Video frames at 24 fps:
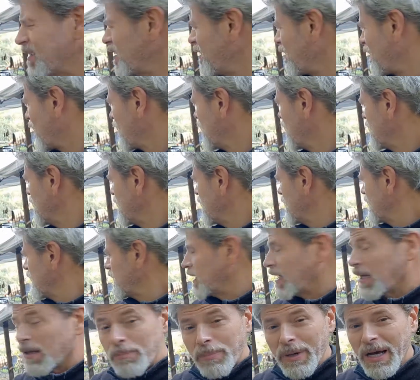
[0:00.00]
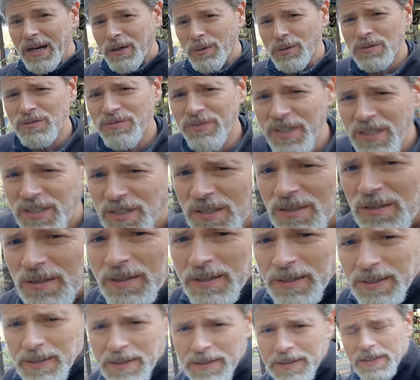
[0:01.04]
there in backwards vision.
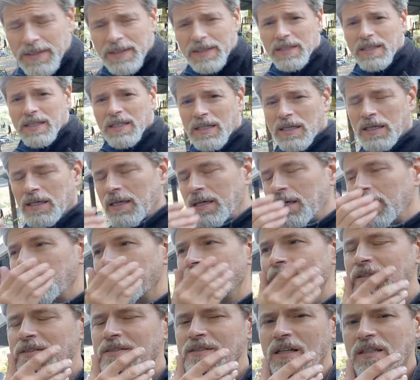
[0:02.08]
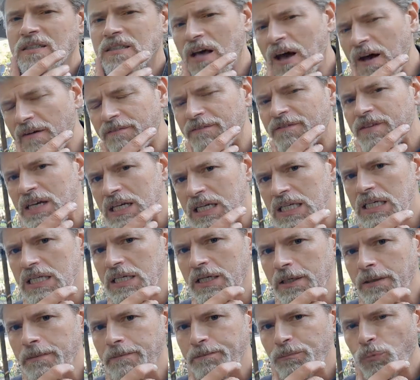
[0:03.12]
Uh, this is a tough
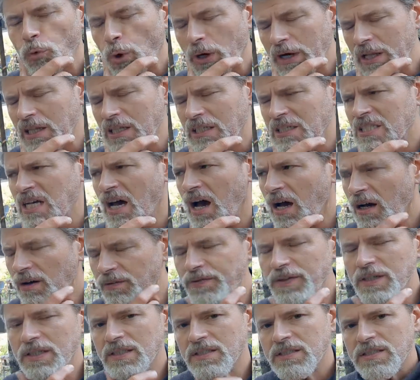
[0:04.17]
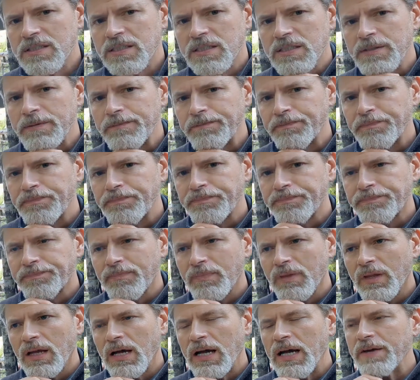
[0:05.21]
video. One of the toughest.
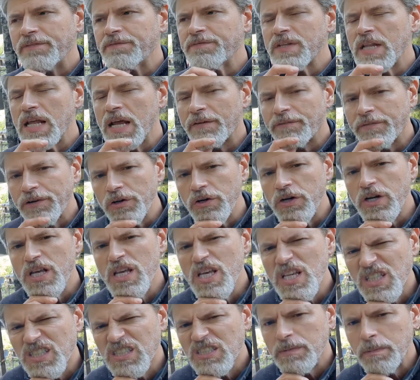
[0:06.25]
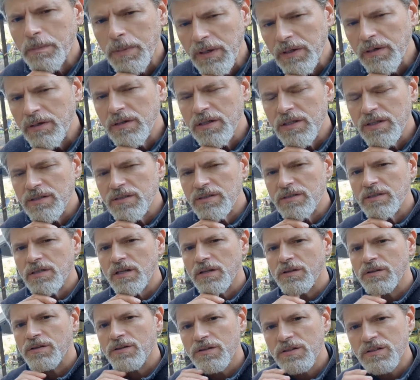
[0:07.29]
I've never experienced
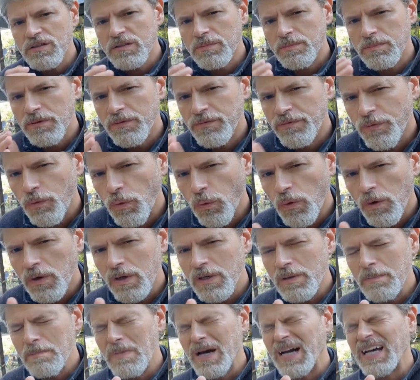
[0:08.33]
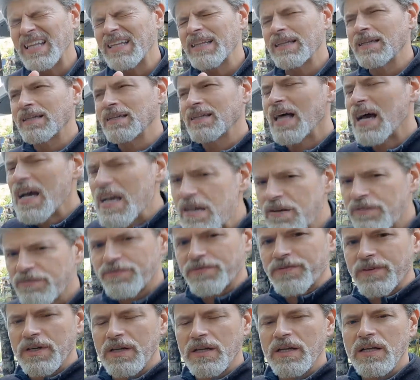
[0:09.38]
this before in my
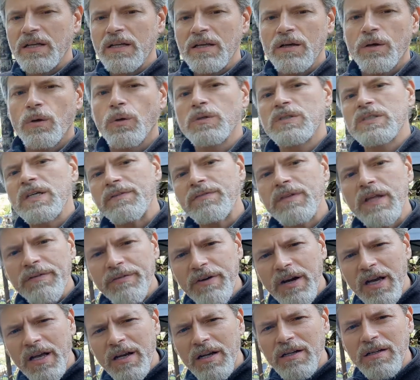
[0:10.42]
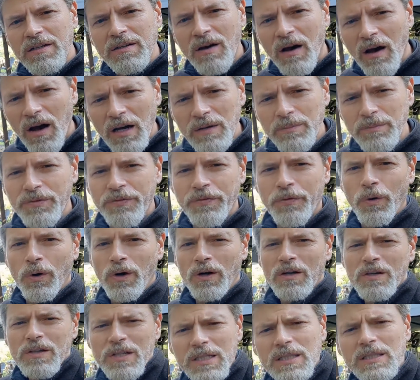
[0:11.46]
life. Of course, I've never had a dog before.
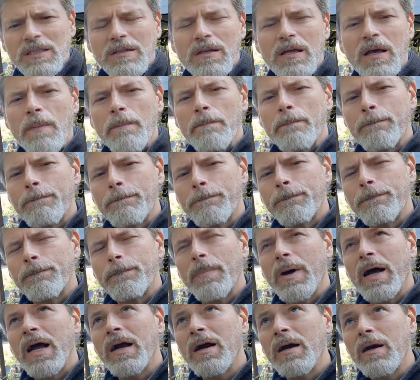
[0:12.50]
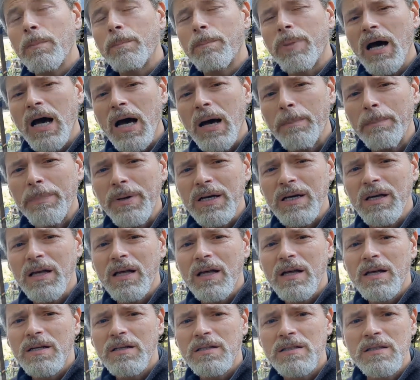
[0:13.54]
Look at Herr Papa
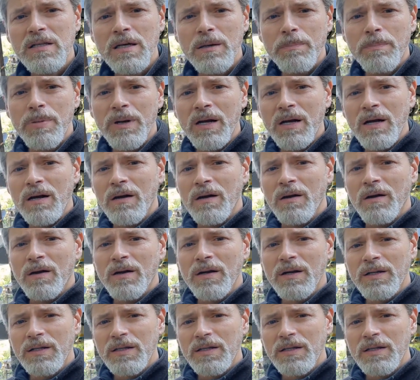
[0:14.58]
de Bear.